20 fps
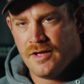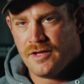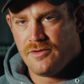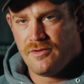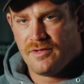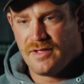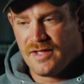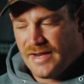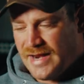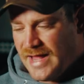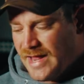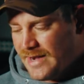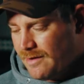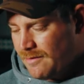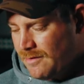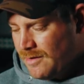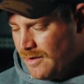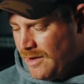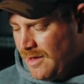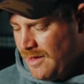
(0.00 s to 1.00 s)
you can get at
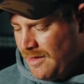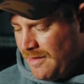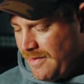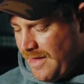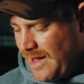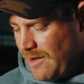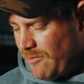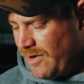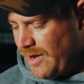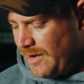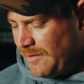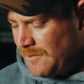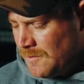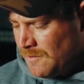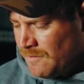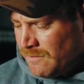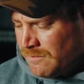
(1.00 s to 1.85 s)
it that way.